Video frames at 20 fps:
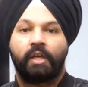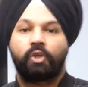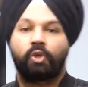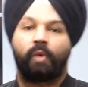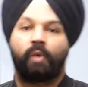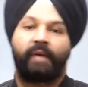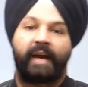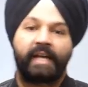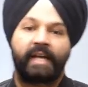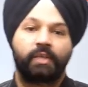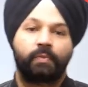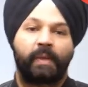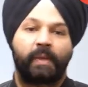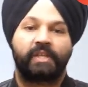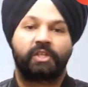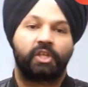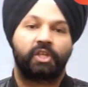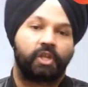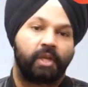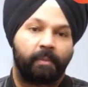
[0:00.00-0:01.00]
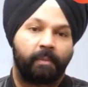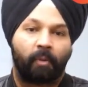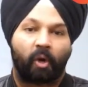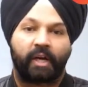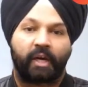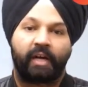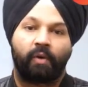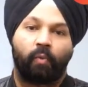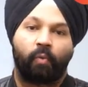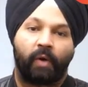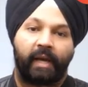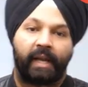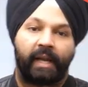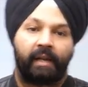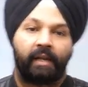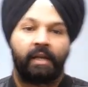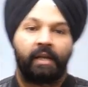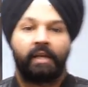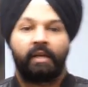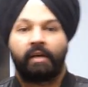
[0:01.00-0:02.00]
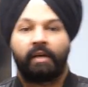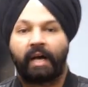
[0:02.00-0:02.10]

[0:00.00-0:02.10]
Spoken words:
So, why is space station important? Well,